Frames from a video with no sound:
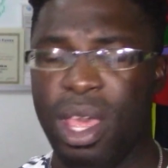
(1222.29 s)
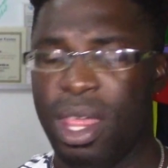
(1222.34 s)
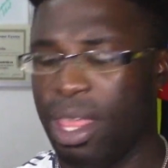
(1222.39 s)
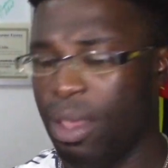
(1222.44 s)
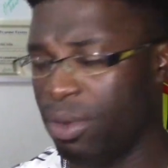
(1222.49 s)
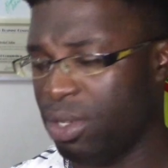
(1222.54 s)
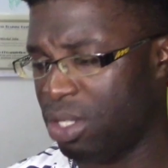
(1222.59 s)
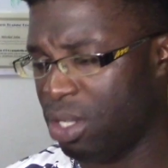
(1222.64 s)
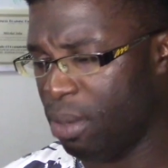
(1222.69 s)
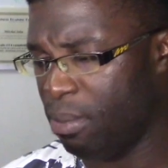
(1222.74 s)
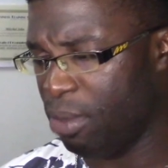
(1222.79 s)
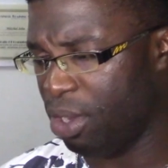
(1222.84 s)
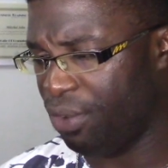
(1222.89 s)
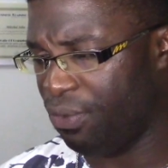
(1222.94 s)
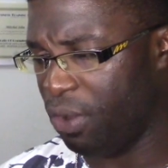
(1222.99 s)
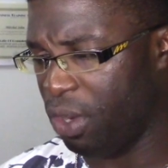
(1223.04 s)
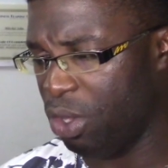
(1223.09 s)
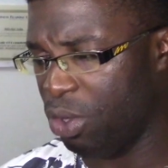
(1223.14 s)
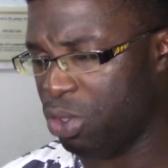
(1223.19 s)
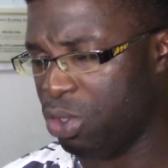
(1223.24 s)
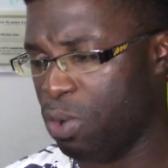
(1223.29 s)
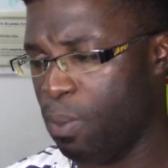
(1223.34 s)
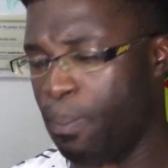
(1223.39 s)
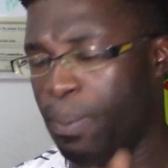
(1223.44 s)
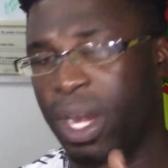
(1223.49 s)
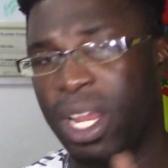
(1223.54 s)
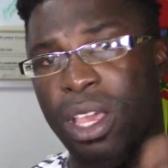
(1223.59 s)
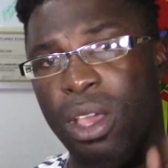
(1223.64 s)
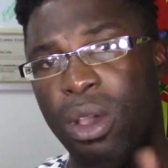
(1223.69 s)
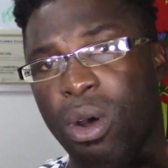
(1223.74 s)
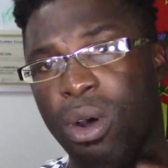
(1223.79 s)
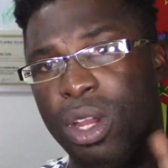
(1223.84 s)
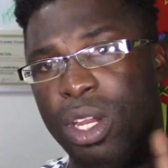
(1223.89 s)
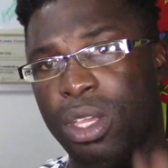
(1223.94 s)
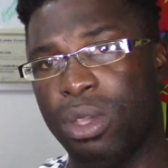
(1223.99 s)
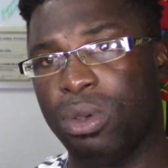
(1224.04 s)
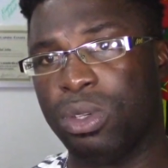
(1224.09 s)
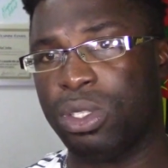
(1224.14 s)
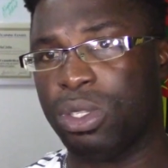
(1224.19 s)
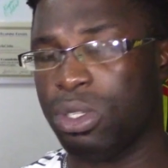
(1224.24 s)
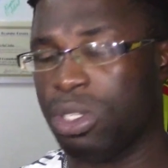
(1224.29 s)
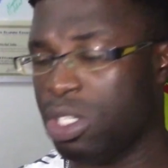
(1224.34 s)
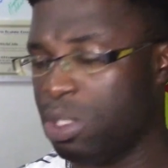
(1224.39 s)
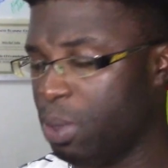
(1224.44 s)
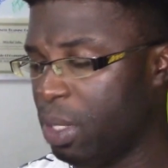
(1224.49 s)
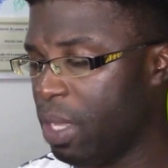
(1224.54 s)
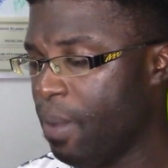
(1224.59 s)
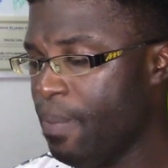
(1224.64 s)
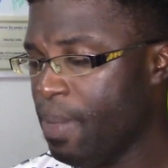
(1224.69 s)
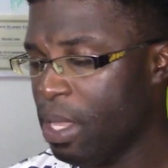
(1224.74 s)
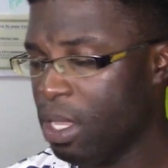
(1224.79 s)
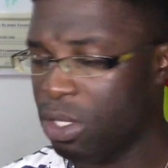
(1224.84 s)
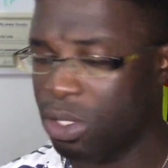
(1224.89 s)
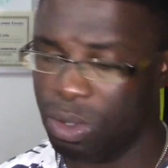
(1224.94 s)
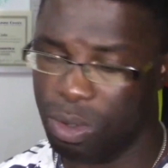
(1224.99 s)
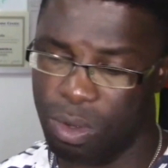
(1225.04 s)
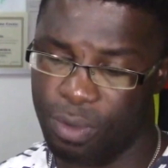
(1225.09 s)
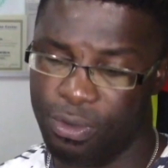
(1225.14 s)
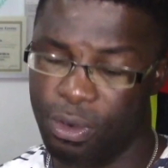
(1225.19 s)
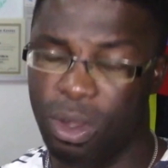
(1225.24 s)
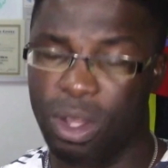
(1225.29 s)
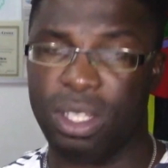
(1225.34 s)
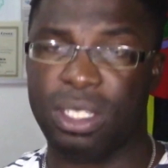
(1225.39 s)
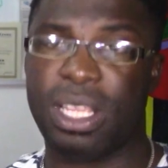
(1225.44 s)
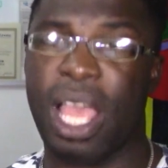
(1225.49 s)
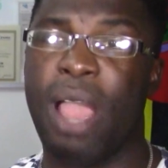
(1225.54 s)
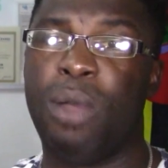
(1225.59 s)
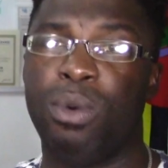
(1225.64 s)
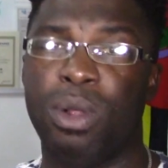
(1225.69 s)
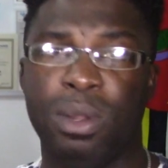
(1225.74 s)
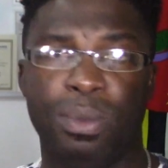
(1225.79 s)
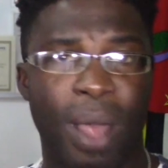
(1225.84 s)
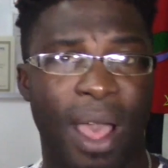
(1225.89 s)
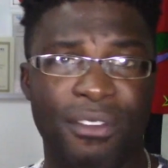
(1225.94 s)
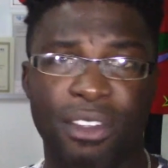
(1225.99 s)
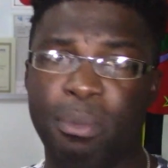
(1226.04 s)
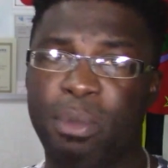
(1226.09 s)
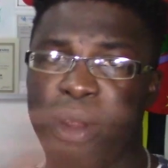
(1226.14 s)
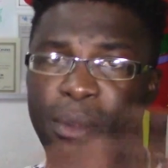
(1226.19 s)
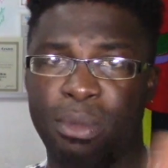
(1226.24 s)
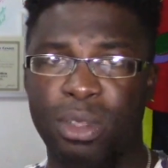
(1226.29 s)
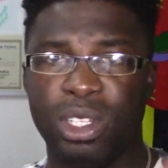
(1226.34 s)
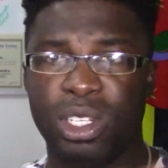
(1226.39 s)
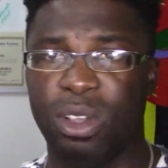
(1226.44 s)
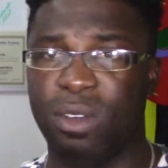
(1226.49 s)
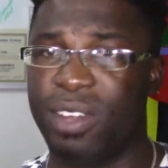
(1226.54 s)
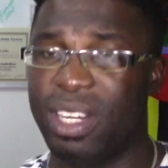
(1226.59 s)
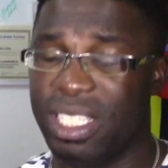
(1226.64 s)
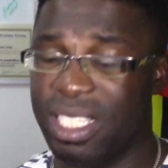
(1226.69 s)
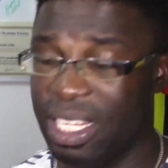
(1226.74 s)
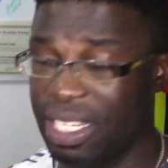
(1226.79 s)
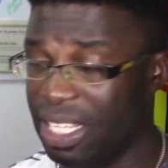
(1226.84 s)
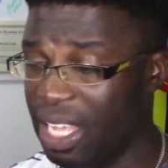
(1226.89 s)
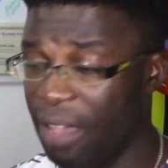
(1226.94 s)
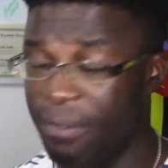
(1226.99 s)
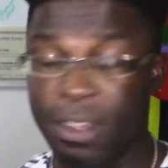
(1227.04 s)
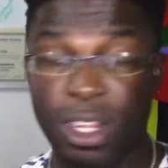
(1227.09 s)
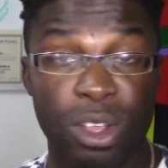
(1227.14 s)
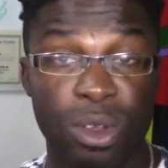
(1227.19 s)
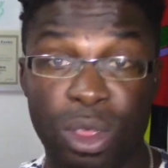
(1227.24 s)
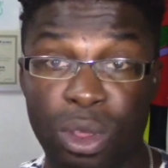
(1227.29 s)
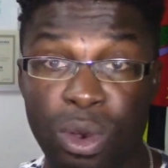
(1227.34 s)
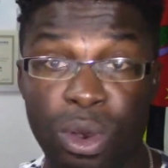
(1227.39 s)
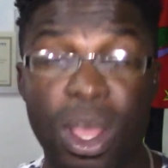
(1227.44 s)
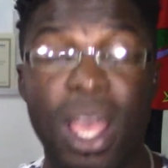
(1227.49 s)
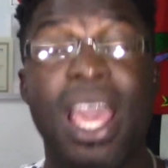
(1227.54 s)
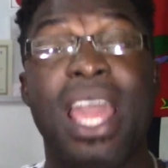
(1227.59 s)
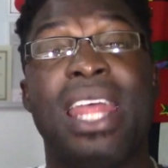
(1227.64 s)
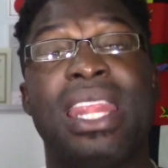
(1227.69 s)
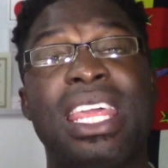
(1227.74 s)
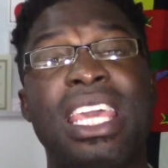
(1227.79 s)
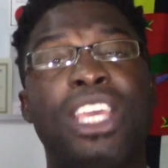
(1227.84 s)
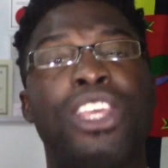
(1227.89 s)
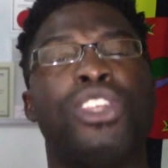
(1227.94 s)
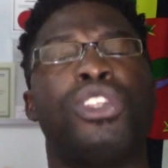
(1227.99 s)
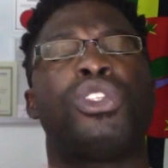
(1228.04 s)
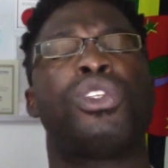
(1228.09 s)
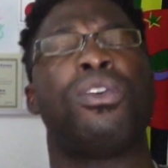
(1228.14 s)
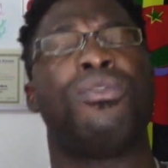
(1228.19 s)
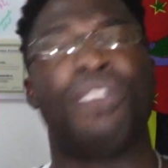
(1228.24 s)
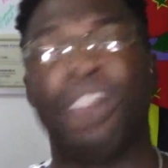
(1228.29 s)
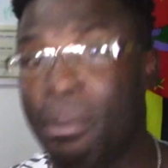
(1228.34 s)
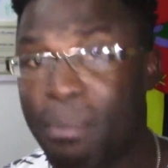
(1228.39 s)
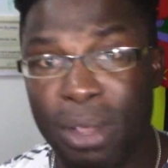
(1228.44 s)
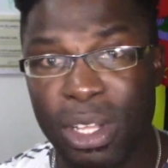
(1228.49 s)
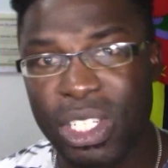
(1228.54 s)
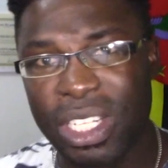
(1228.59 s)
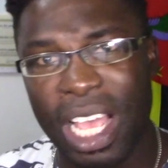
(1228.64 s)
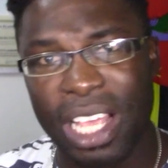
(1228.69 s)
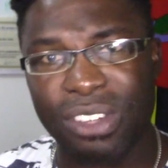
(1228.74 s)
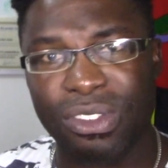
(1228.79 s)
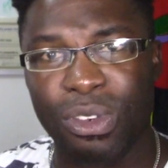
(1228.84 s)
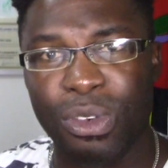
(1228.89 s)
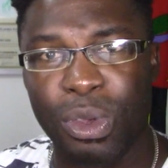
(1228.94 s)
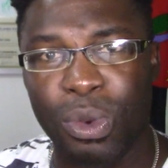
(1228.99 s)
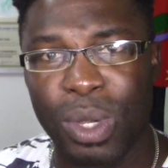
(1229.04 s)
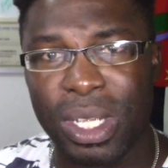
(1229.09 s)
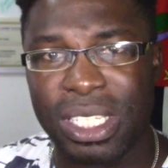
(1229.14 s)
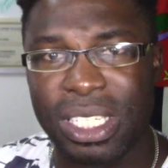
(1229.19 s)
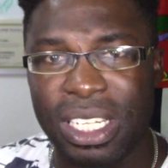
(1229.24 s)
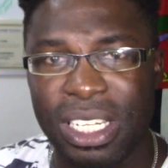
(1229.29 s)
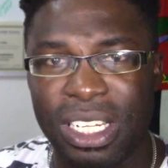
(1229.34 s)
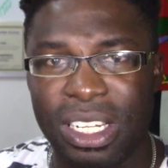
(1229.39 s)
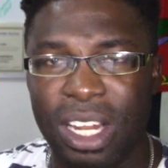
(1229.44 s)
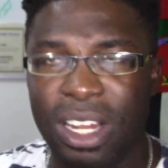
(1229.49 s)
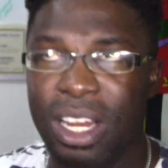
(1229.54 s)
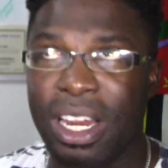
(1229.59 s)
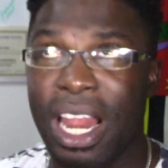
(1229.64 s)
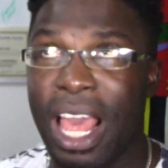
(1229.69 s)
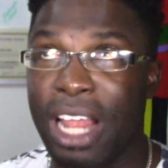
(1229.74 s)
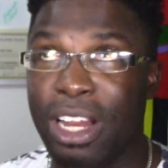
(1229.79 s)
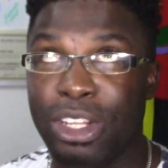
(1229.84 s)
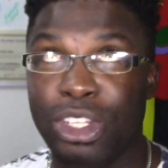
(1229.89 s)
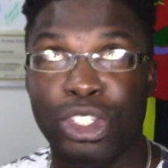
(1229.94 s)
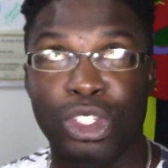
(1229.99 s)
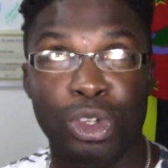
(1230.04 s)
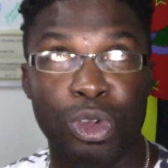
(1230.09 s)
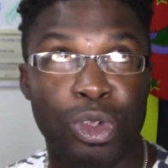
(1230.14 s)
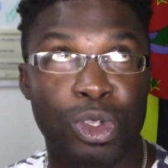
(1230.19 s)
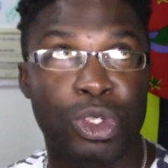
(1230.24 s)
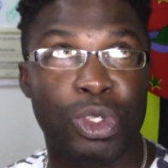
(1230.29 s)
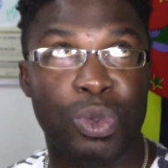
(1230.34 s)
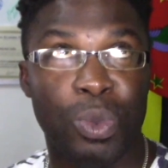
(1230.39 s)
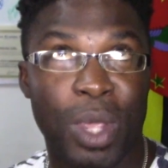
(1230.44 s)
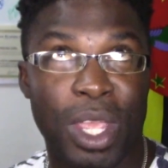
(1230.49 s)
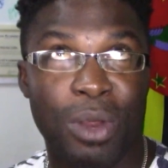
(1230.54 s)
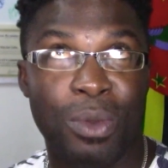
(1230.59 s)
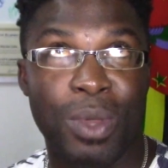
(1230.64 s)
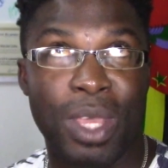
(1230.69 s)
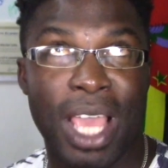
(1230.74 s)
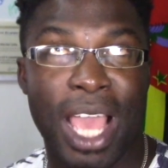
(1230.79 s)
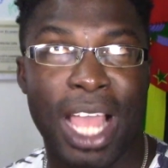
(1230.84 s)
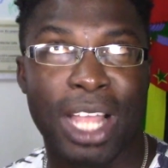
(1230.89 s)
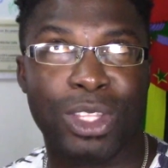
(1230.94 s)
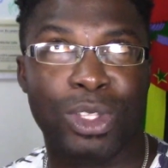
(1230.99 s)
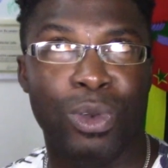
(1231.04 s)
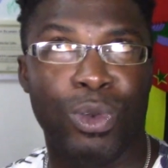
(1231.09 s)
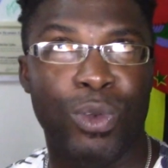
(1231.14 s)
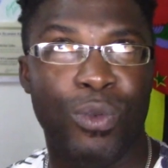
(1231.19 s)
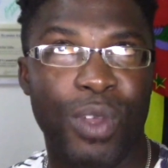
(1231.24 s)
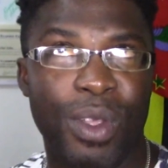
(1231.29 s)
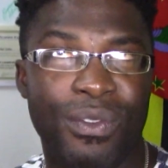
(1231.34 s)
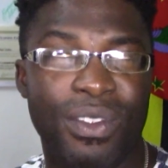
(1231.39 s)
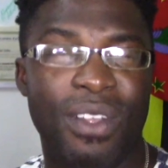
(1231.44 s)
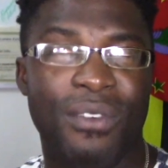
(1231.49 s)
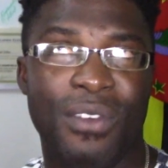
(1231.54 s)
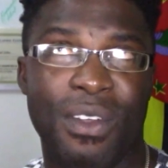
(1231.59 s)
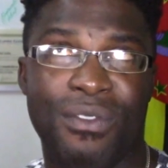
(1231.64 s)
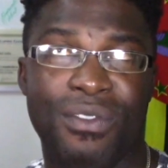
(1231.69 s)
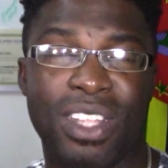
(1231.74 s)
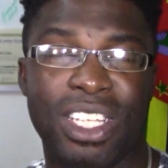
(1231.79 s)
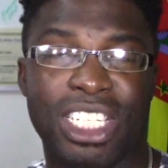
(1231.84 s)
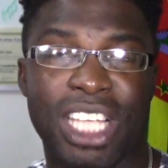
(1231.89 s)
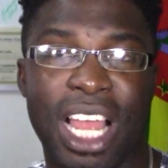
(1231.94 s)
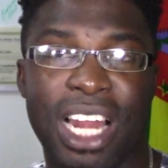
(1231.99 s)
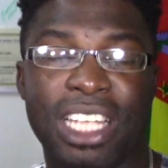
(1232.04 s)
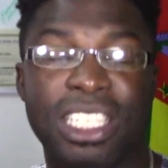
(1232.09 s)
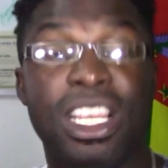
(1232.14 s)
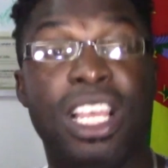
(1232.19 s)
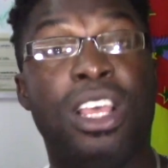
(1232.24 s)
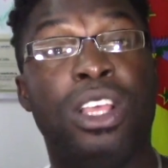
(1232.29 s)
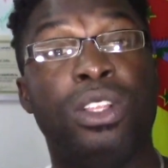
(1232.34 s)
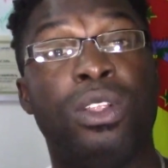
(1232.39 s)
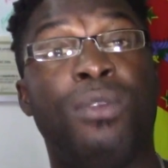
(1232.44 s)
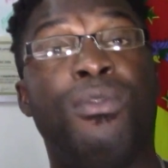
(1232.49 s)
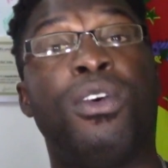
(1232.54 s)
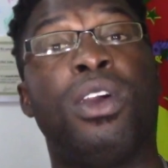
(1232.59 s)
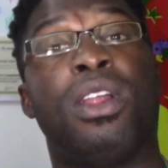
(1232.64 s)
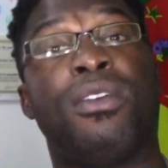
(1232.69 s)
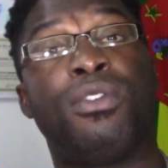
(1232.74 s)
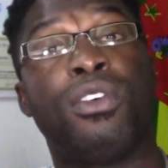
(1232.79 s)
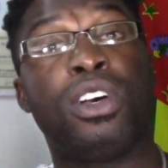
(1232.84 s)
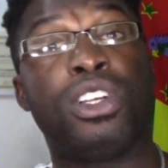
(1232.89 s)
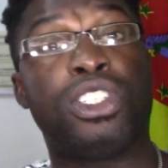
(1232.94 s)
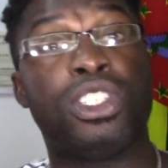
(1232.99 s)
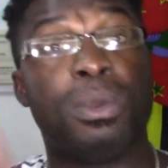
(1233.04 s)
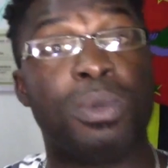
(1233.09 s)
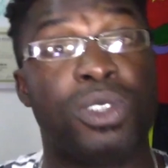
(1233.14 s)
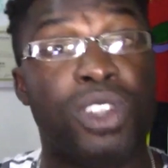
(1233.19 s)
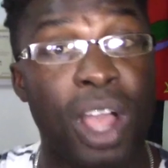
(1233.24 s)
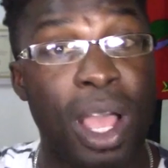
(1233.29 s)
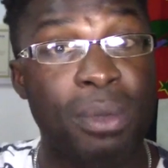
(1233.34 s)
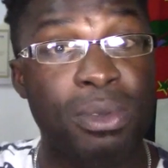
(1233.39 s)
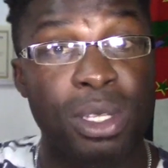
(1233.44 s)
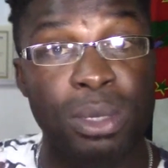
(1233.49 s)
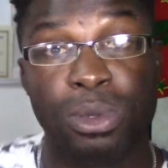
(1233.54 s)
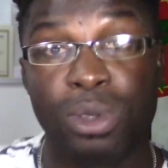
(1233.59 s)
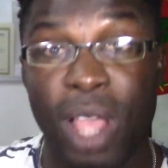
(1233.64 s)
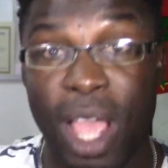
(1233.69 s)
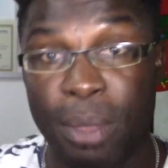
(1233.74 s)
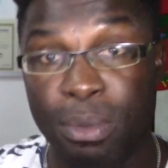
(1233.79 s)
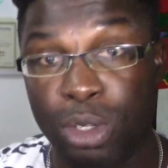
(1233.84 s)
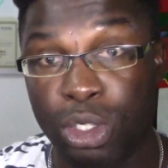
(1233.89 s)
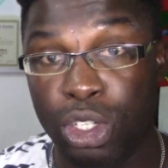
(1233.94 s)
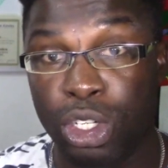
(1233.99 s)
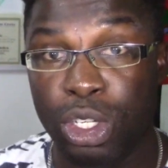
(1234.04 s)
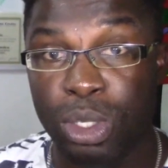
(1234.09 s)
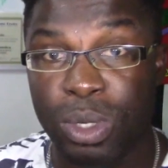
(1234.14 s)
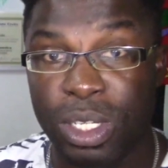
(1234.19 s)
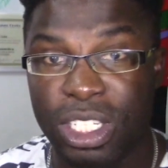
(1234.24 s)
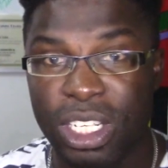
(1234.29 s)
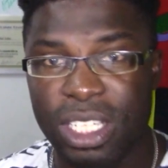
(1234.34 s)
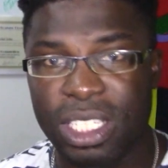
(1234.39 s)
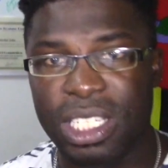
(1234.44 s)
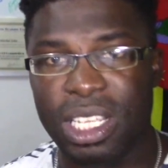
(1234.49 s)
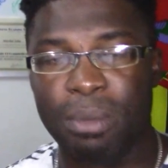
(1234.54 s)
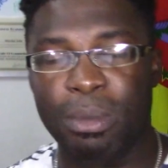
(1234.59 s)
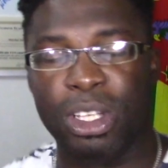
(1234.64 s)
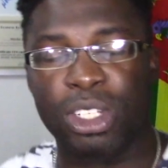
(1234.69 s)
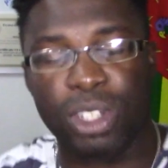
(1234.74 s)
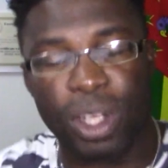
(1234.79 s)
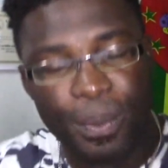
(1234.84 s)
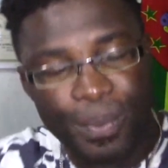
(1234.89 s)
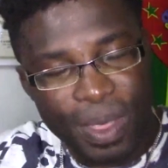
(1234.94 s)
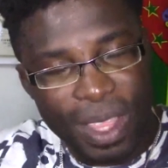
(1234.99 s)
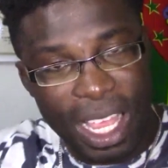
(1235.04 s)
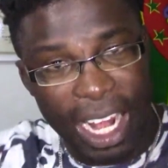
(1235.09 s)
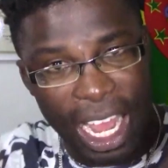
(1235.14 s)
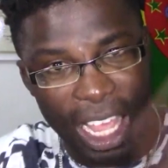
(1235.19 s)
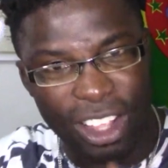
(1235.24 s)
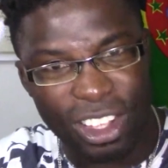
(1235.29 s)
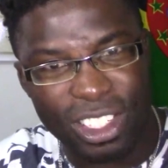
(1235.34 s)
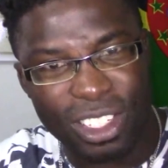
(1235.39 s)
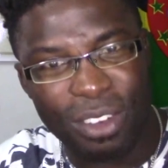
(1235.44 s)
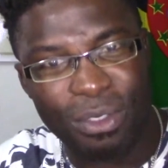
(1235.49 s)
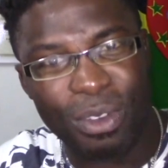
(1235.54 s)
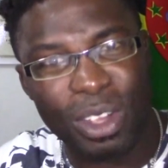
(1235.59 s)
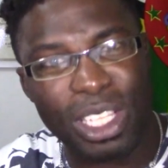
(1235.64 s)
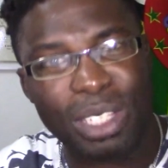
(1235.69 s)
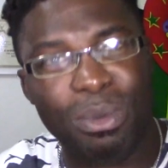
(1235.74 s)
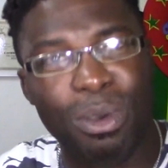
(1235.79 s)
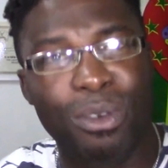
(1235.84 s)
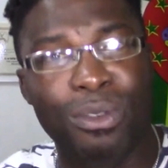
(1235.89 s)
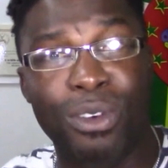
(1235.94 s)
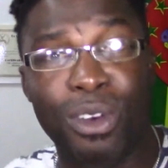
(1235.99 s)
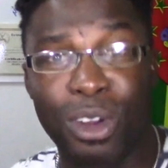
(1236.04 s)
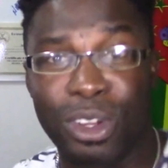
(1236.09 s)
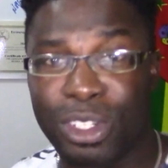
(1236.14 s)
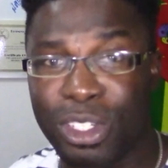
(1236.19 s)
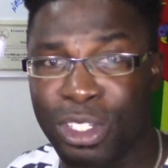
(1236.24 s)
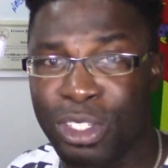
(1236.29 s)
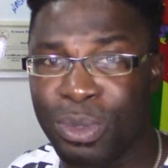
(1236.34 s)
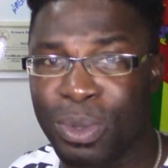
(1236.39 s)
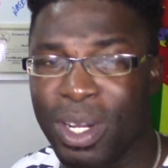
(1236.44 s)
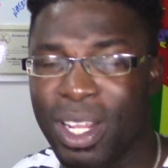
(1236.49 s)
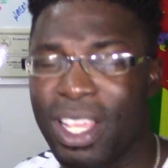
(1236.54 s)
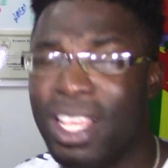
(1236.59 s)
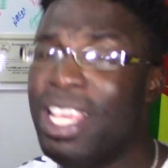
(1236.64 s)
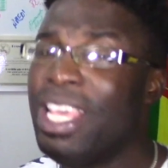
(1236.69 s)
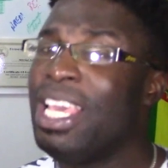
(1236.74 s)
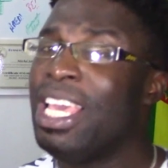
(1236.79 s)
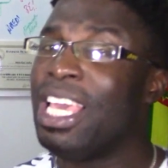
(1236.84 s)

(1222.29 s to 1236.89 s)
There was not much videos to play audio, so to speak. So of course, I will have to put a music over this entire video though. Thank you so very much, guys, for requesting that Junosuede react to 50-50 challenge. Don't forget, of course, subscribe to Junosuede Just Commentary. Like us on Facebook, follow us on Twitter.